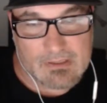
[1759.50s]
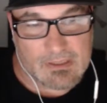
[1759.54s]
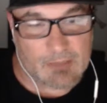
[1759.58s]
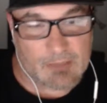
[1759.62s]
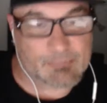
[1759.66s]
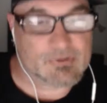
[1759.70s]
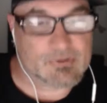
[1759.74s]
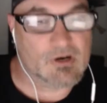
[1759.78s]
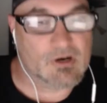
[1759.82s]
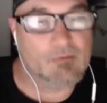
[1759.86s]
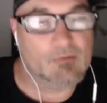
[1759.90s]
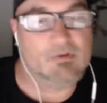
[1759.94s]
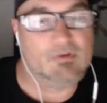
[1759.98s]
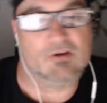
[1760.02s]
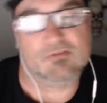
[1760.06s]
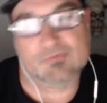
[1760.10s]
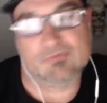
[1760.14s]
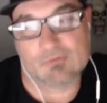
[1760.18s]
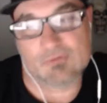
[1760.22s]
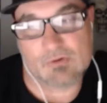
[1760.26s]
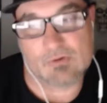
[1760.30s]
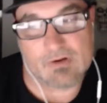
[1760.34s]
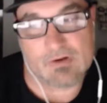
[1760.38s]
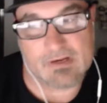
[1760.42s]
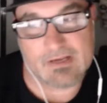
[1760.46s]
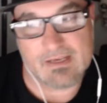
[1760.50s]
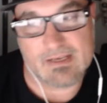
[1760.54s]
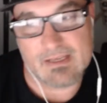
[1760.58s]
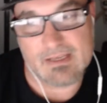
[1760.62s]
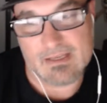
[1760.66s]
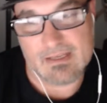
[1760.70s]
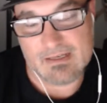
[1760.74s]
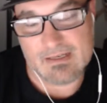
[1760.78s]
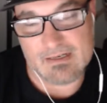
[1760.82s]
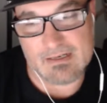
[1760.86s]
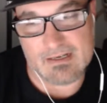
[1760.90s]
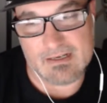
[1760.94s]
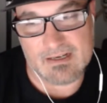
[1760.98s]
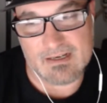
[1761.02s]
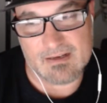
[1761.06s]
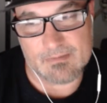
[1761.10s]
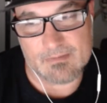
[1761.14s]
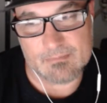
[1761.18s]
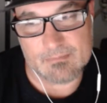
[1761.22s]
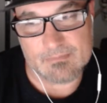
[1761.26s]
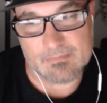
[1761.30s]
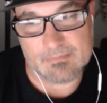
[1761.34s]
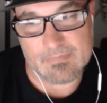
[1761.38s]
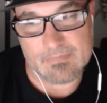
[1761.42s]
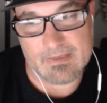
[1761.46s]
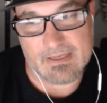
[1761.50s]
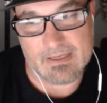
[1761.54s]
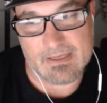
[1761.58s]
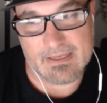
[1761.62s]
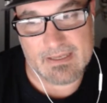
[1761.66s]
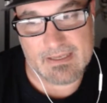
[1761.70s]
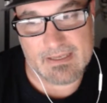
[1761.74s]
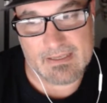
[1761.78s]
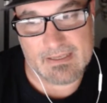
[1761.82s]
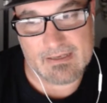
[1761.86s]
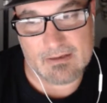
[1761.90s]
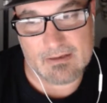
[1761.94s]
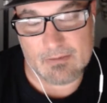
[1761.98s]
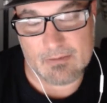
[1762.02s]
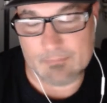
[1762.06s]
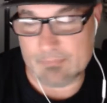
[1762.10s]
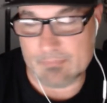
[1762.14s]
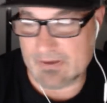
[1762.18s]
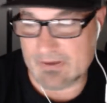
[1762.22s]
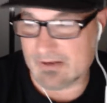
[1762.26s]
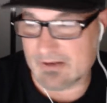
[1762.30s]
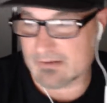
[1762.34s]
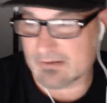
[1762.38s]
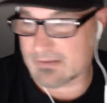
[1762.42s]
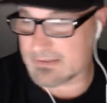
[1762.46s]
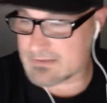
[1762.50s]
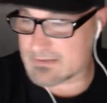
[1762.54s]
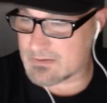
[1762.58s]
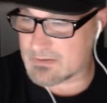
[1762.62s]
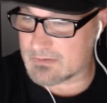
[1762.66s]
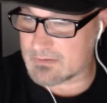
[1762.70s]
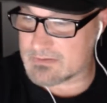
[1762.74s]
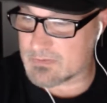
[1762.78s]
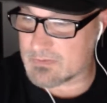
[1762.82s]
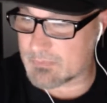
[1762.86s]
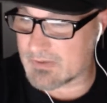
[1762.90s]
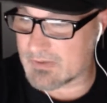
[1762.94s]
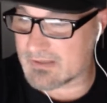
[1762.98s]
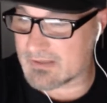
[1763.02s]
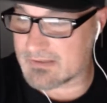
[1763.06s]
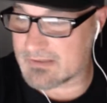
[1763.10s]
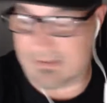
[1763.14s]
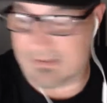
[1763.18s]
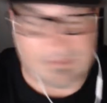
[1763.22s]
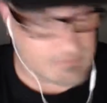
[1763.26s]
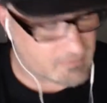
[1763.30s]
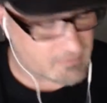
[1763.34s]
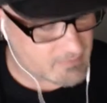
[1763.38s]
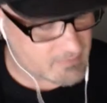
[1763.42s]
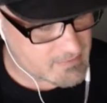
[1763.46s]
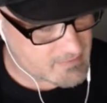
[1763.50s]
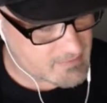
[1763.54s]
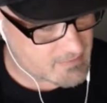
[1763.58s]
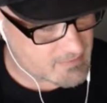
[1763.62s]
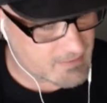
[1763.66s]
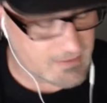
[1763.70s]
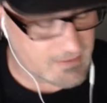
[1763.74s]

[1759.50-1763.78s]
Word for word: a promo for it. And apparently it's a big deal. It's